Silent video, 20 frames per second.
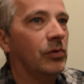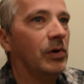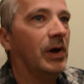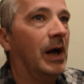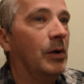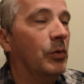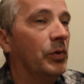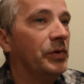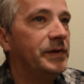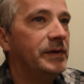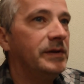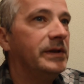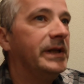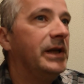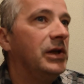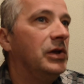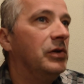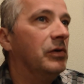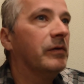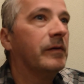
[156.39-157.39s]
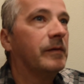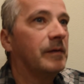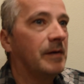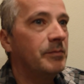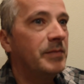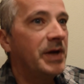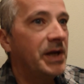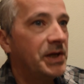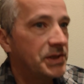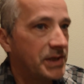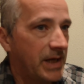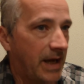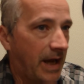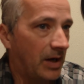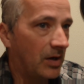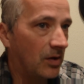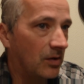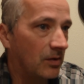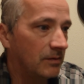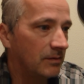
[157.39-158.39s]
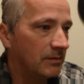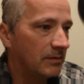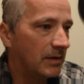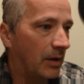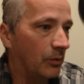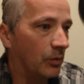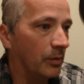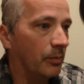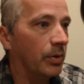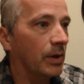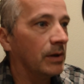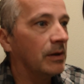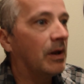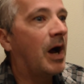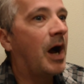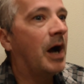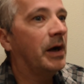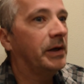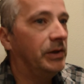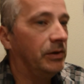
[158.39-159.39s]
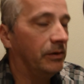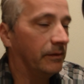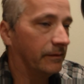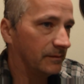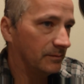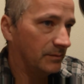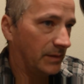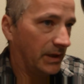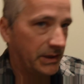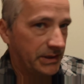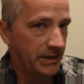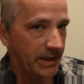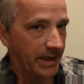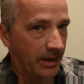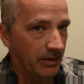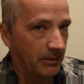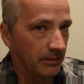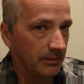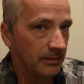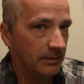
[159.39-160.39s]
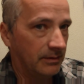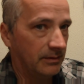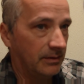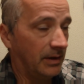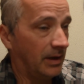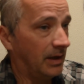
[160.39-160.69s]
I will delete you from my channel. I will block you from my channel.